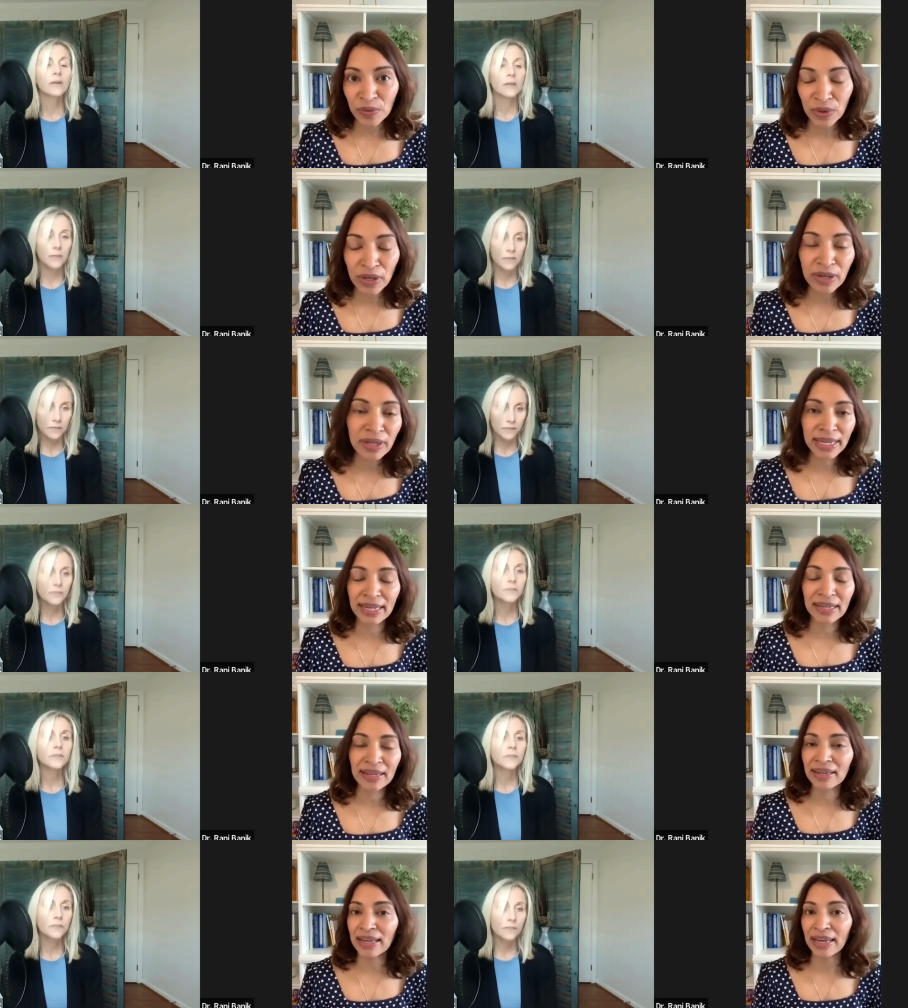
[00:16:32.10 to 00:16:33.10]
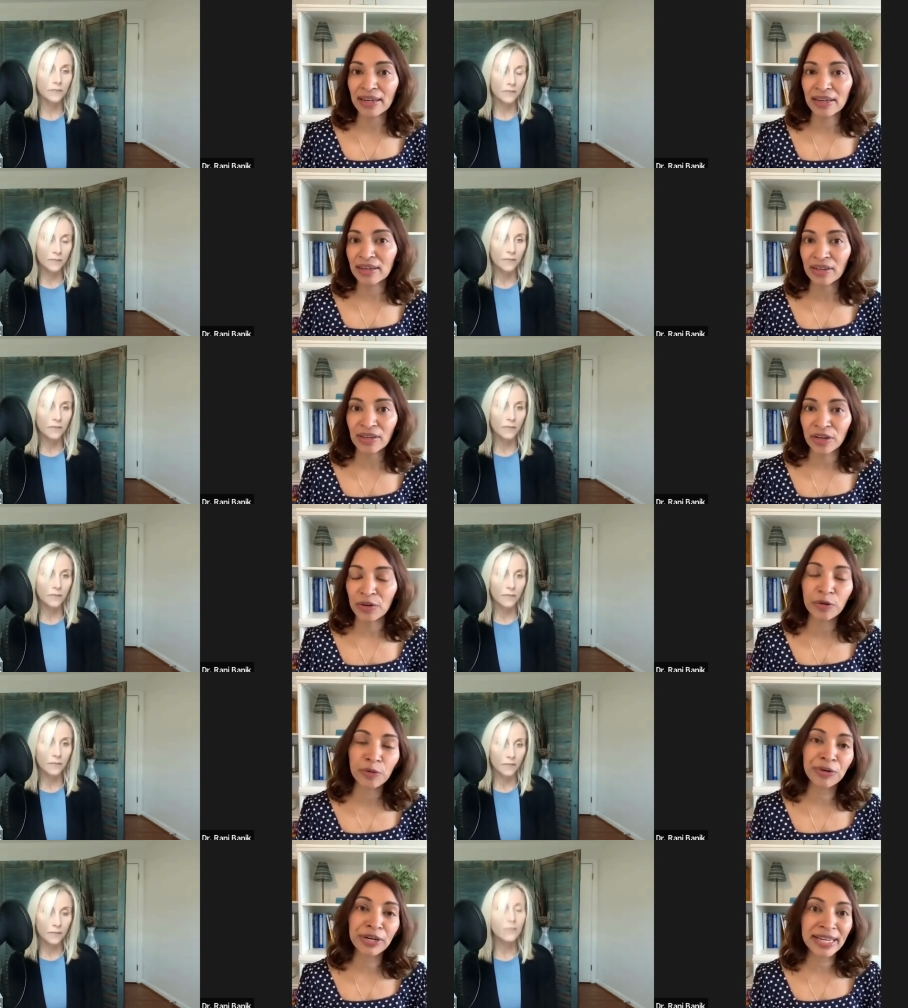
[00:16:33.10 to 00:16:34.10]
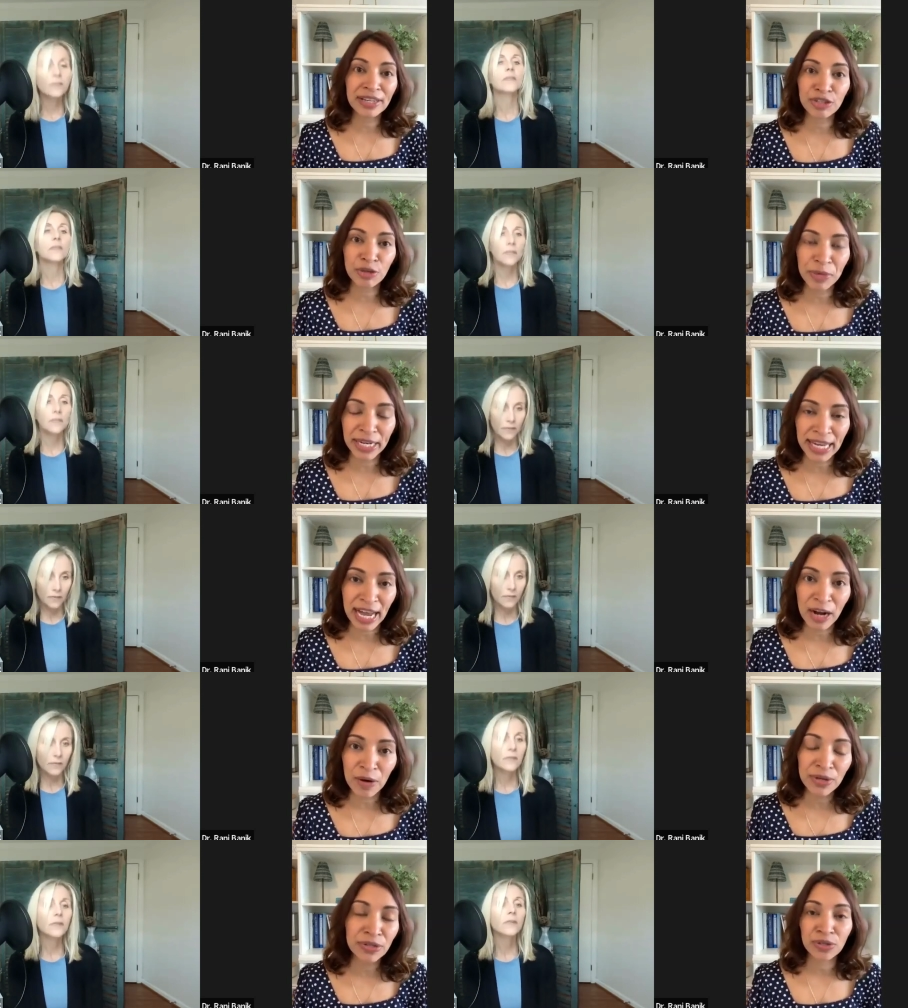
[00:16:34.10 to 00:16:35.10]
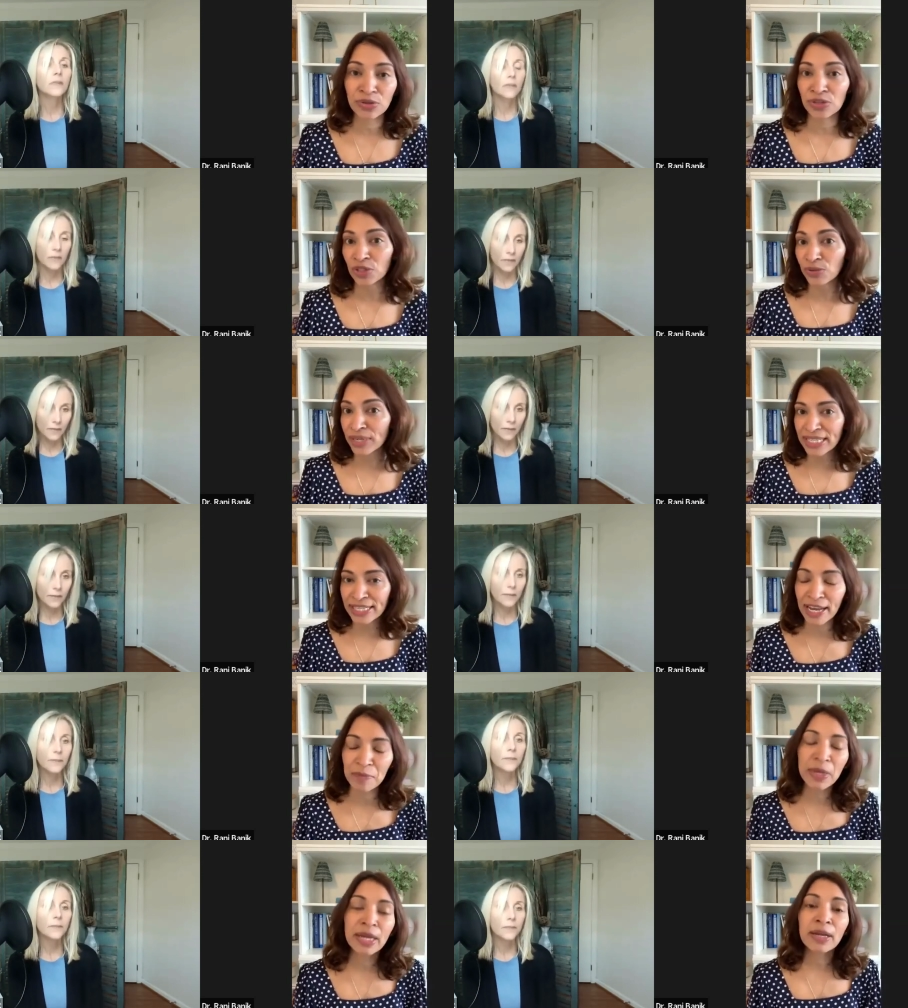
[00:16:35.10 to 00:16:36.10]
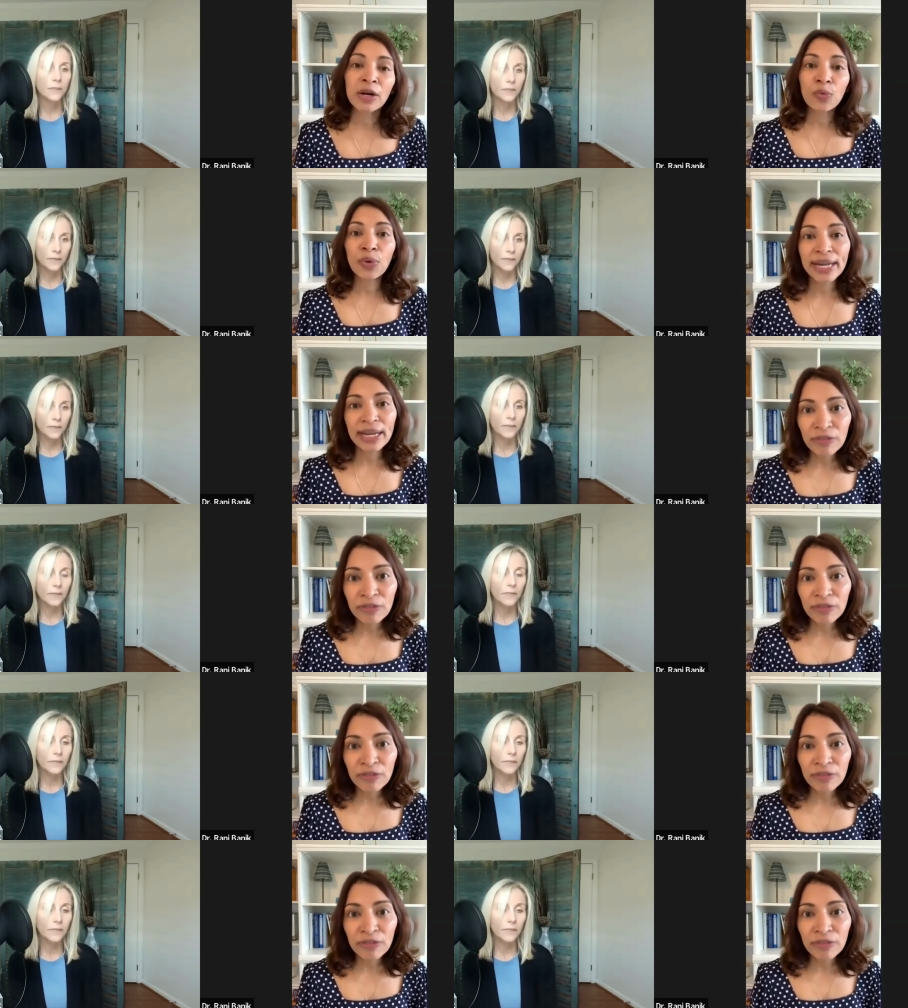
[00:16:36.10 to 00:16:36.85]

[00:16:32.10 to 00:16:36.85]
Speaker 1: at work, and, and, you know, you're putting in too many hours or screen time, whatever